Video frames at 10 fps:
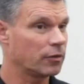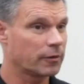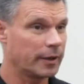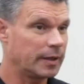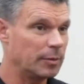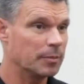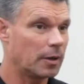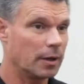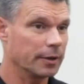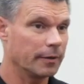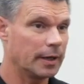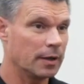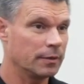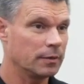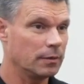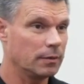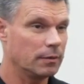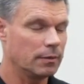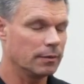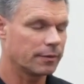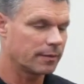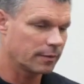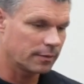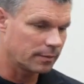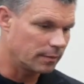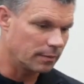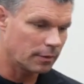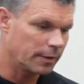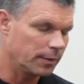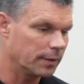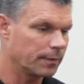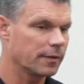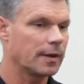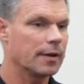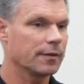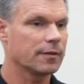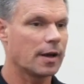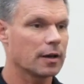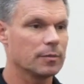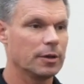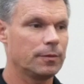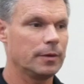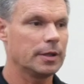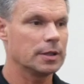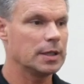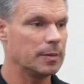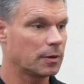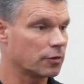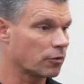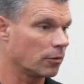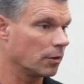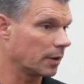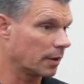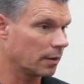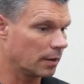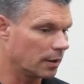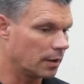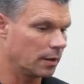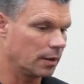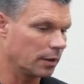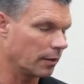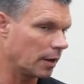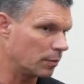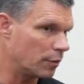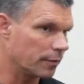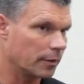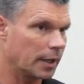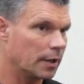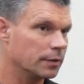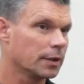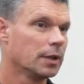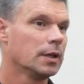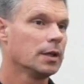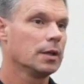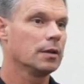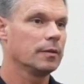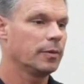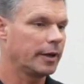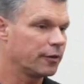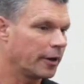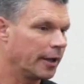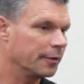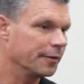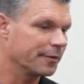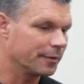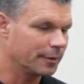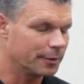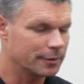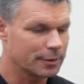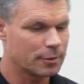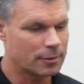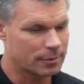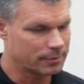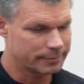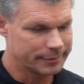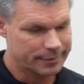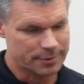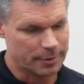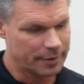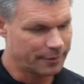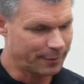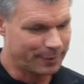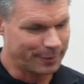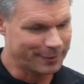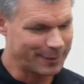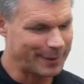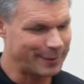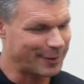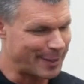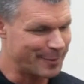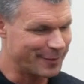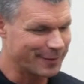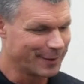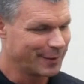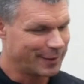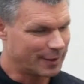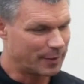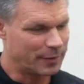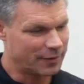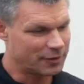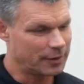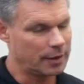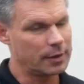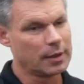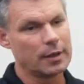and try to keep the ball on the ground. There's quite a few different styles in soccer, but if we can keep controlling on the ground, move it around, play triangles and squares and things like that, diamonds, positioning.